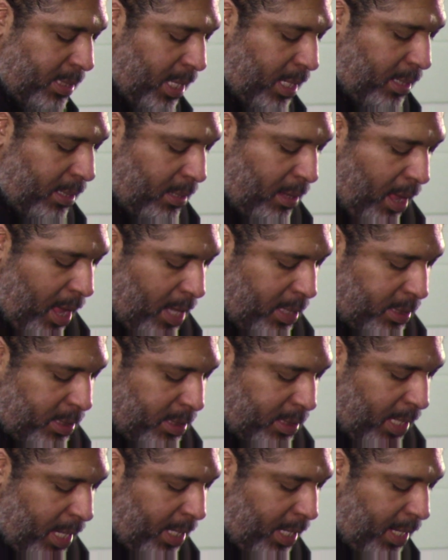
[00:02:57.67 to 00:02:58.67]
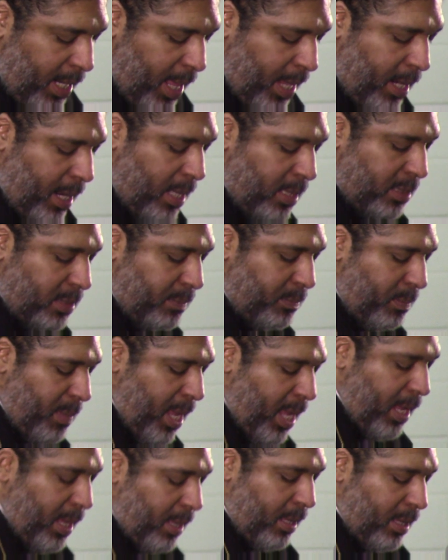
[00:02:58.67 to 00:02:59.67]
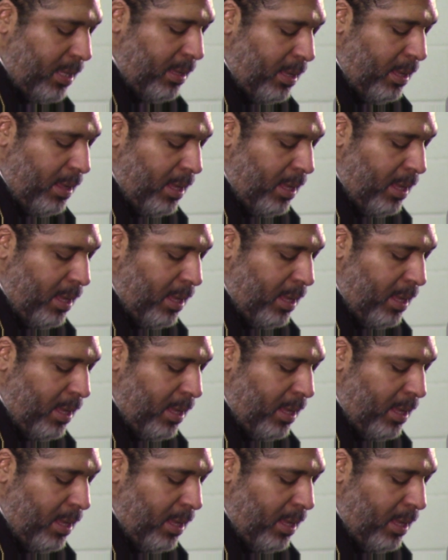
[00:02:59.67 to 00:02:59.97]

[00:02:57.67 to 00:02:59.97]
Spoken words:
"Then God said, let us make